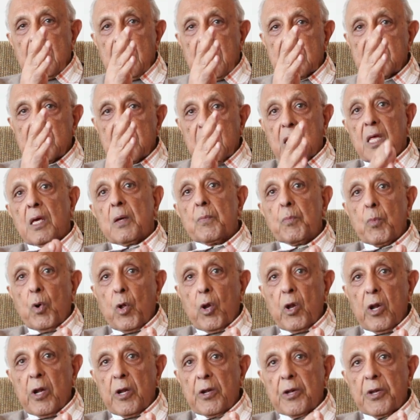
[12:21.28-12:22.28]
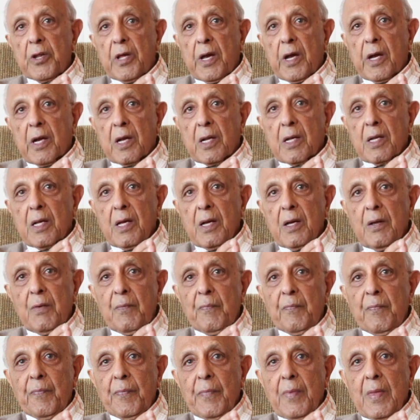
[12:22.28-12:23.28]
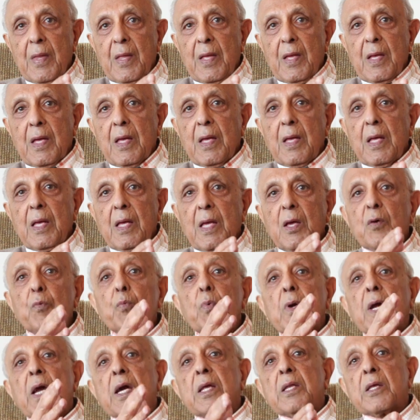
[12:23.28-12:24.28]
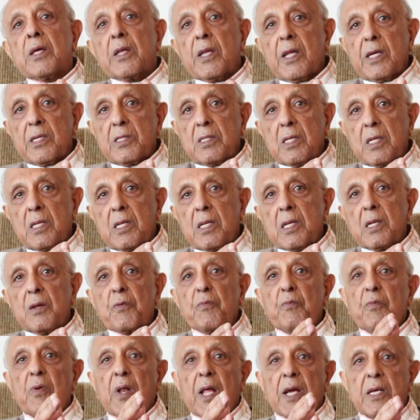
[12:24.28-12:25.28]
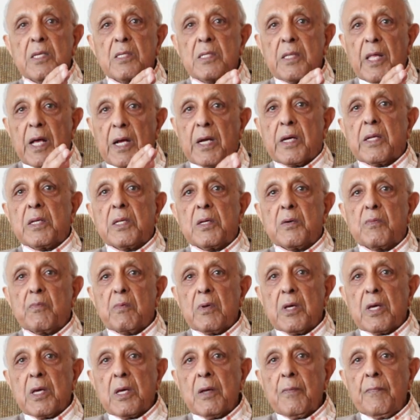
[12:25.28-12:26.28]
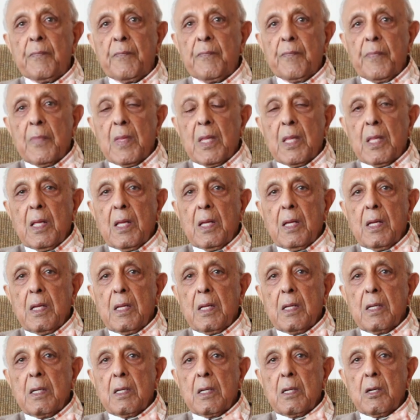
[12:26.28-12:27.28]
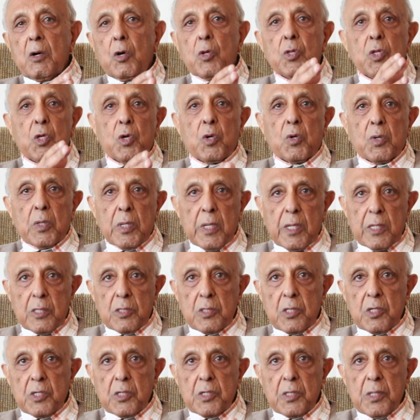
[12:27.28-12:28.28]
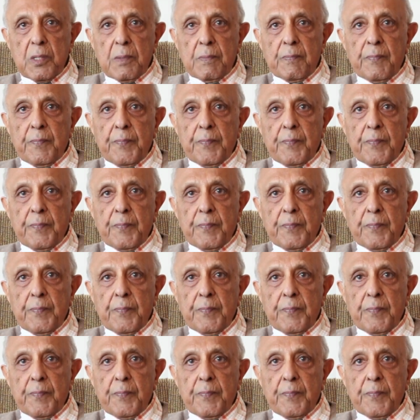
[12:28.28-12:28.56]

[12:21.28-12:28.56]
as the Immorality Act. If we get arrested, it reflects negatively on the organization.